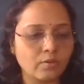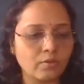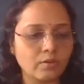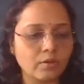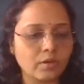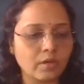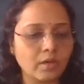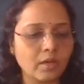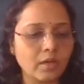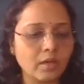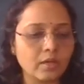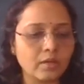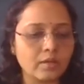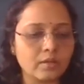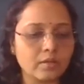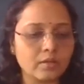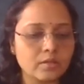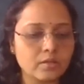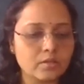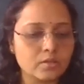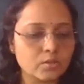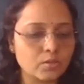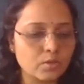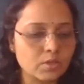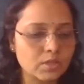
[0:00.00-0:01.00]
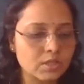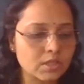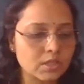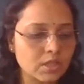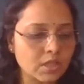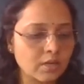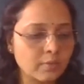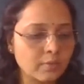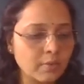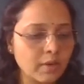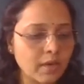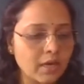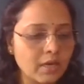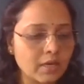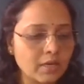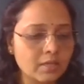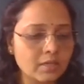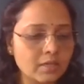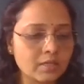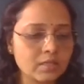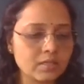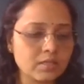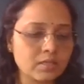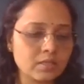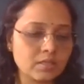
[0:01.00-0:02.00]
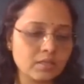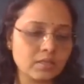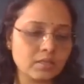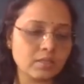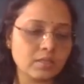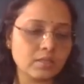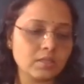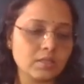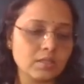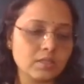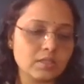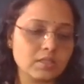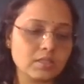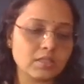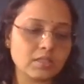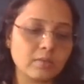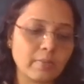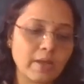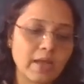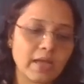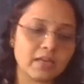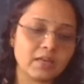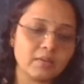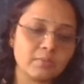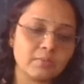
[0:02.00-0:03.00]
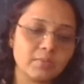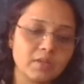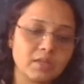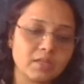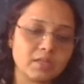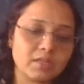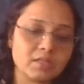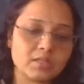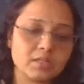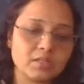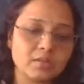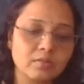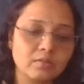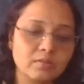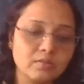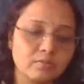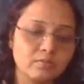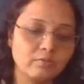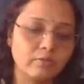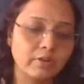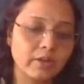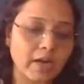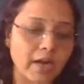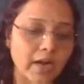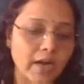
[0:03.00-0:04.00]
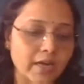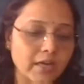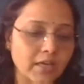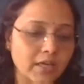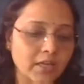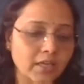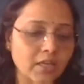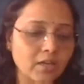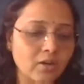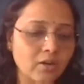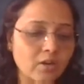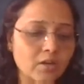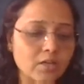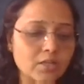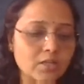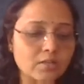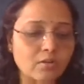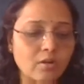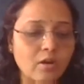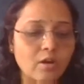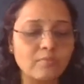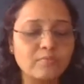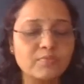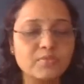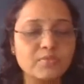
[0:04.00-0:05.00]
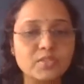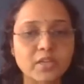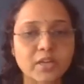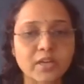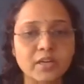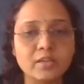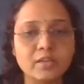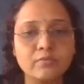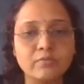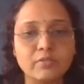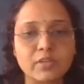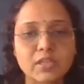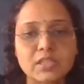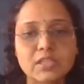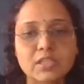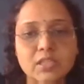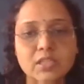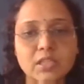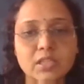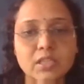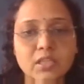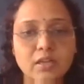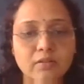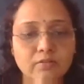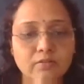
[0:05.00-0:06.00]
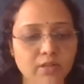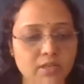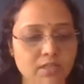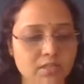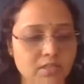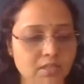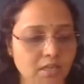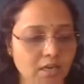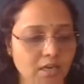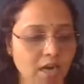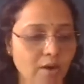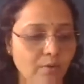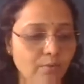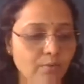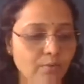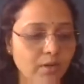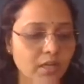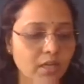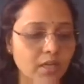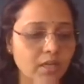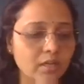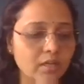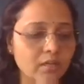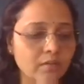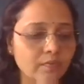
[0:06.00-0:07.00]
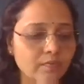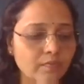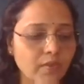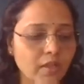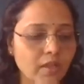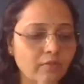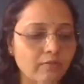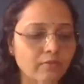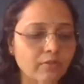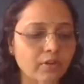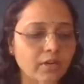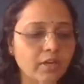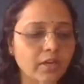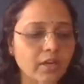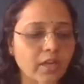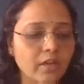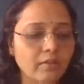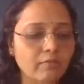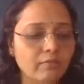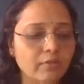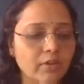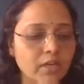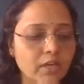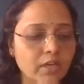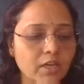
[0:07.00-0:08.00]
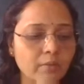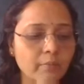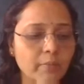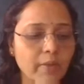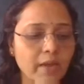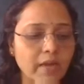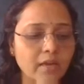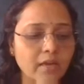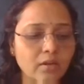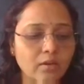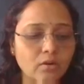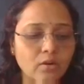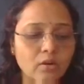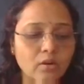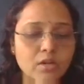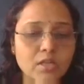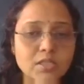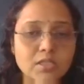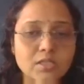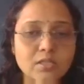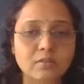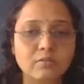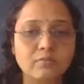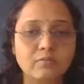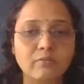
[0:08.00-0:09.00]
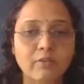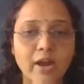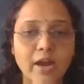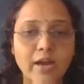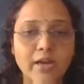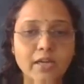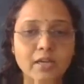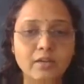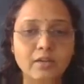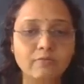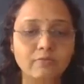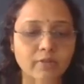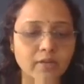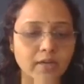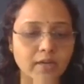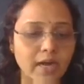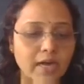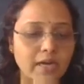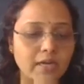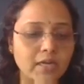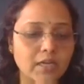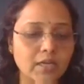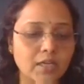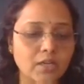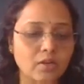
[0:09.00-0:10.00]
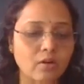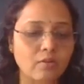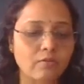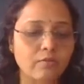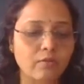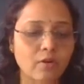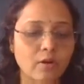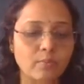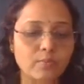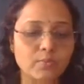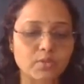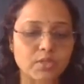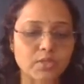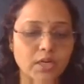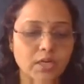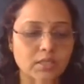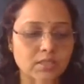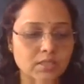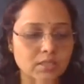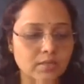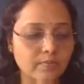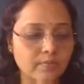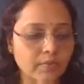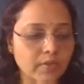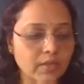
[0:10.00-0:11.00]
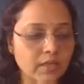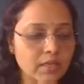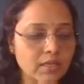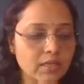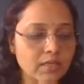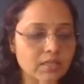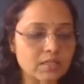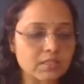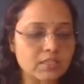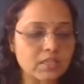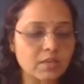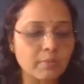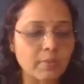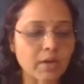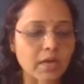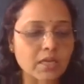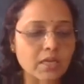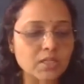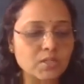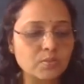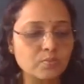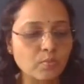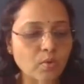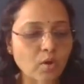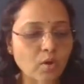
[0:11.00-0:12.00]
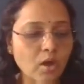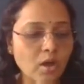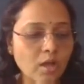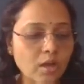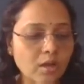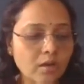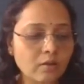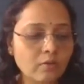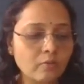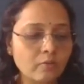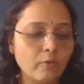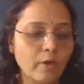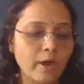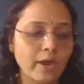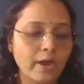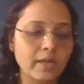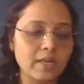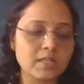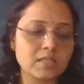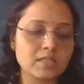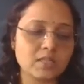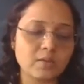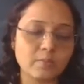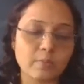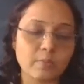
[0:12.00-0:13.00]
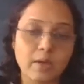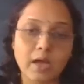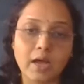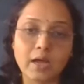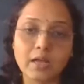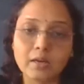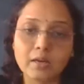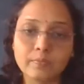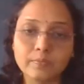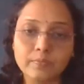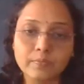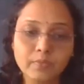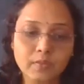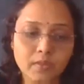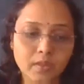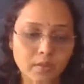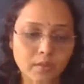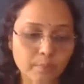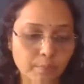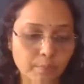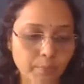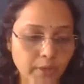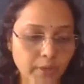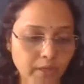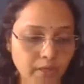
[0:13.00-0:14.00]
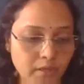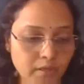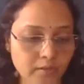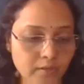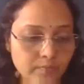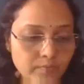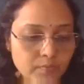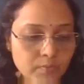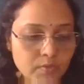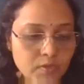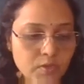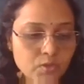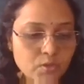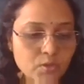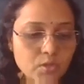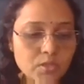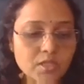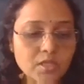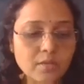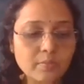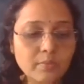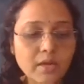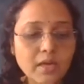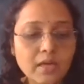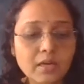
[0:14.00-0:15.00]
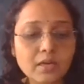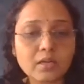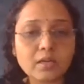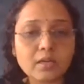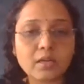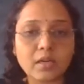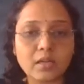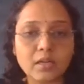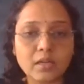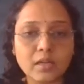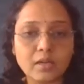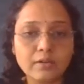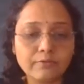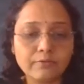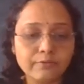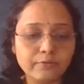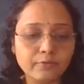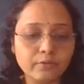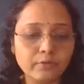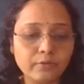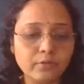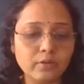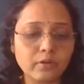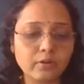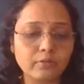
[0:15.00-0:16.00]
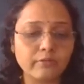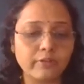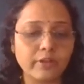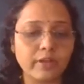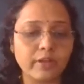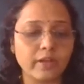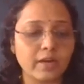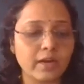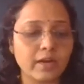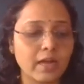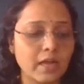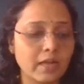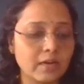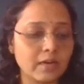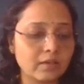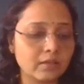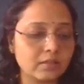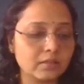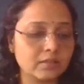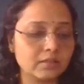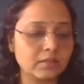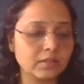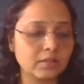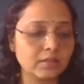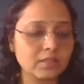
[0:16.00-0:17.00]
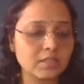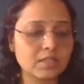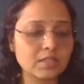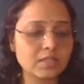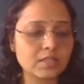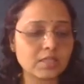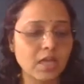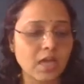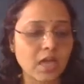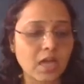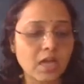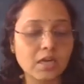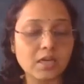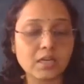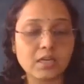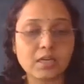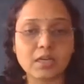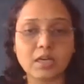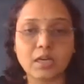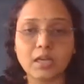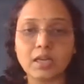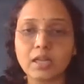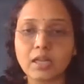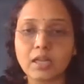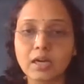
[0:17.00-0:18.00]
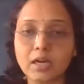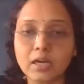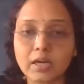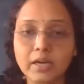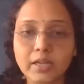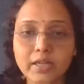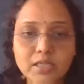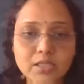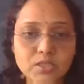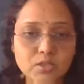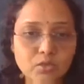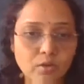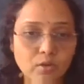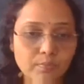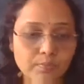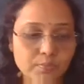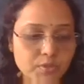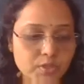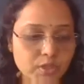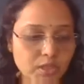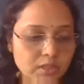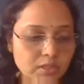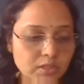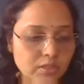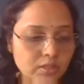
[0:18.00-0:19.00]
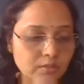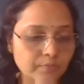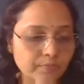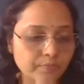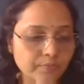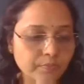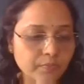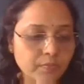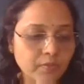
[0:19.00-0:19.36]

Okay, so some animals, variety of object we see in our surrounding. Every day we come across a wide variety of objects. Some are small, while some are big. So some are colorful, where others are colorless object.